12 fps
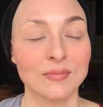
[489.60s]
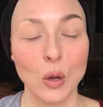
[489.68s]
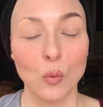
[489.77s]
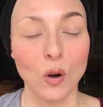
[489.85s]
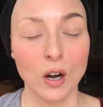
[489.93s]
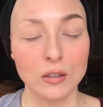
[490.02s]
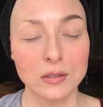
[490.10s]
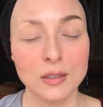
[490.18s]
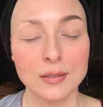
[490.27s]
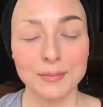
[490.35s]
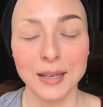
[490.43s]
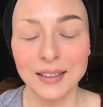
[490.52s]

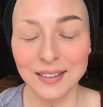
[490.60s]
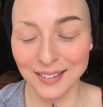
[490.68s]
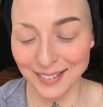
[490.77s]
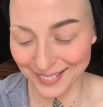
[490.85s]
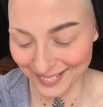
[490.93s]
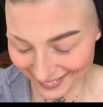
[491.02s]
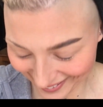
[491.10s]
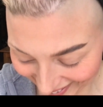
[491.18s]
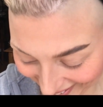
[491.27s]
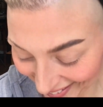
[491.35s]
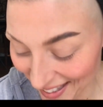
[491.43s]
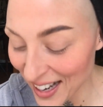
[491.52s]
words
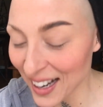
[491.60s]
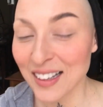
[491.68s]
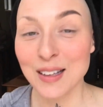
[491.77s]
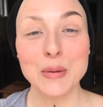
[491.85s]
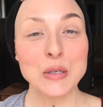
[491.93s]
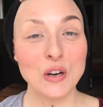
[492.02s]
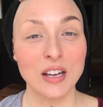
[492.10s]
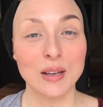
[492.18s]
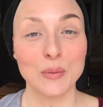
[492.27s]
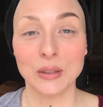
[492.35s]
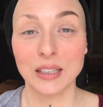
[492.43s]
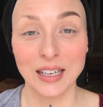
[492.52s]
let me try
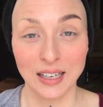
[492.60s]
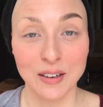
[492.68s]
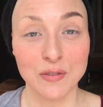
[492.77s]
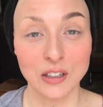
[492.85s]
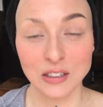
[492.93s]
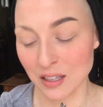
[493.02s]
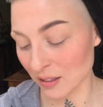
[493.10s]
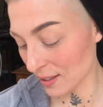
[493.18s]
that one again. I fell down the